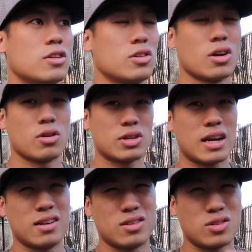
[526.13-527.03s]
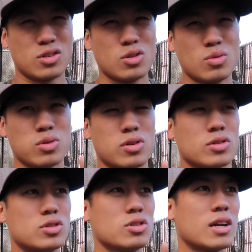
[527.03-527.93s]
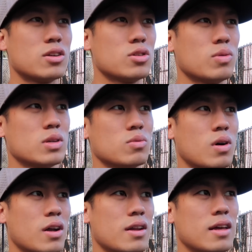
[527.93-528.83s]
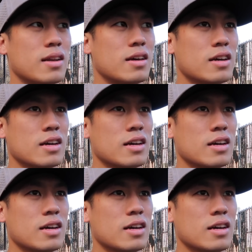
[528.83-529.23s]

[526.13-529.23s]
You know, you gotta do what you want, and